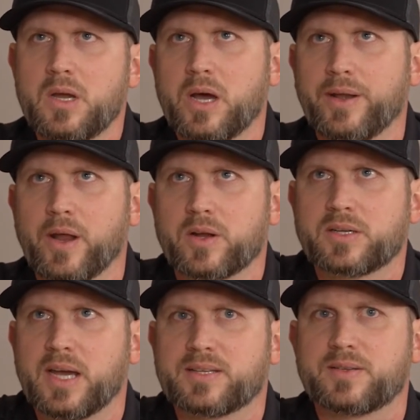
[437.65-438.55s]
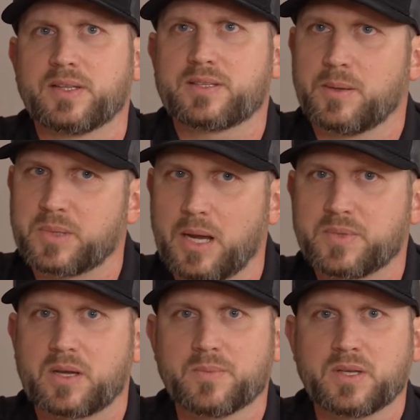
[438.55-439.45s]
Another test that
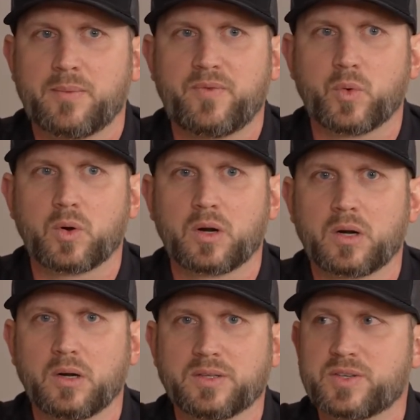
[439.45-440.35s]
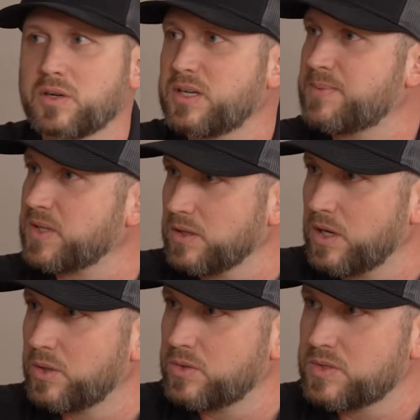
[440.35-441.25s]
sometimes comes up for certain types of
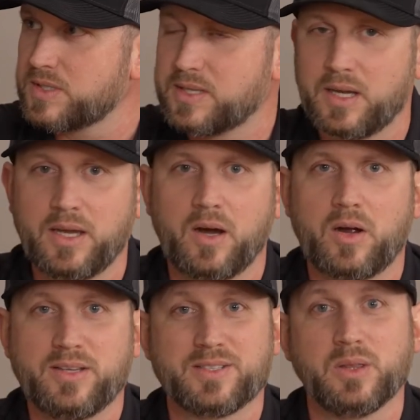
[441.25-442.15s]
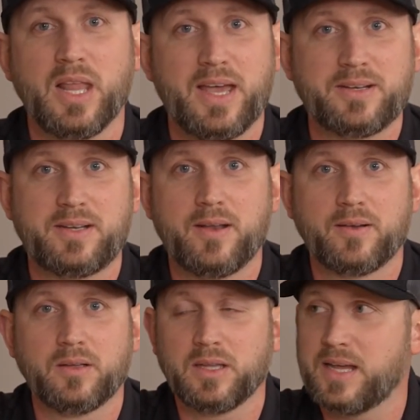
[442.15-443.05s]
loans is
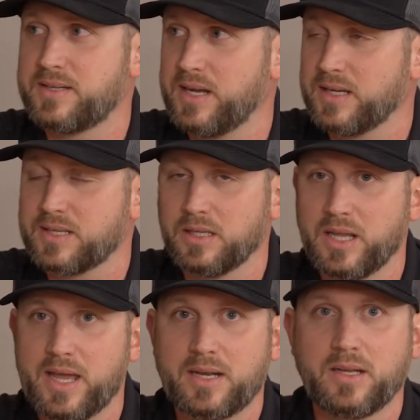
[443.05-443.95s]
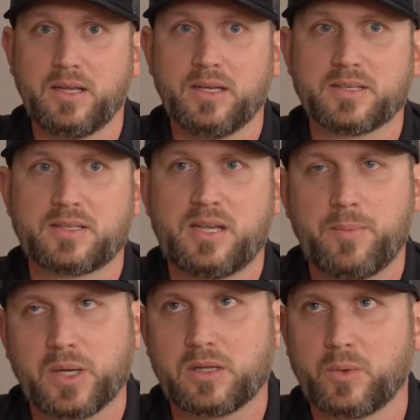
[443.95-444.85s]
a lead test. And lead is
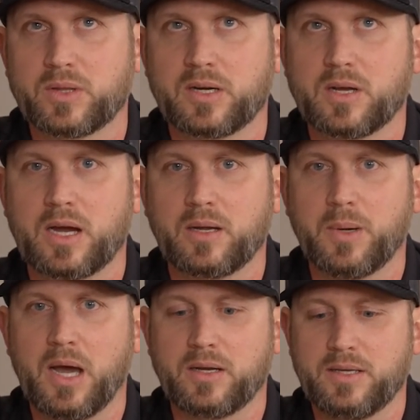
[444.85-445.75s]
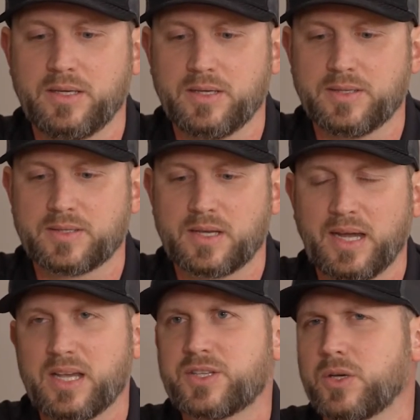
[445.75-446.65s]
typically what they're talking about is, I
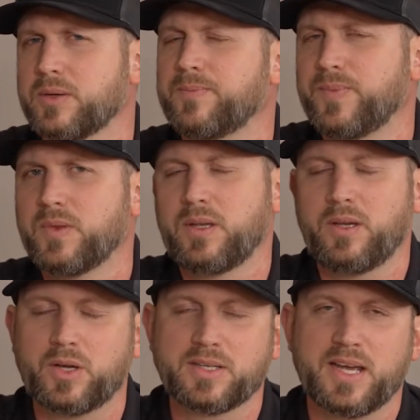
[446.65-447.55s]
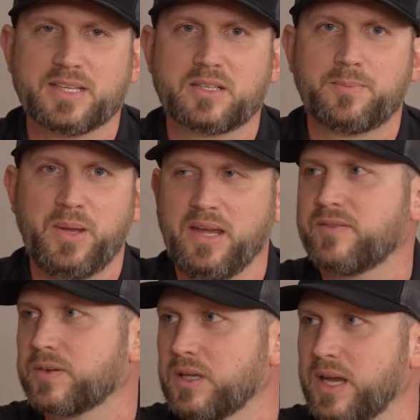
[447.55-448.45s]
guess you can test paint
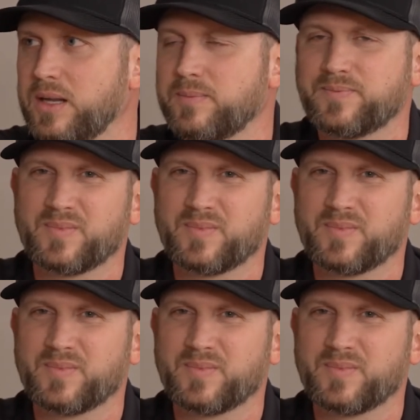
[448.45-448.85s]
for lead.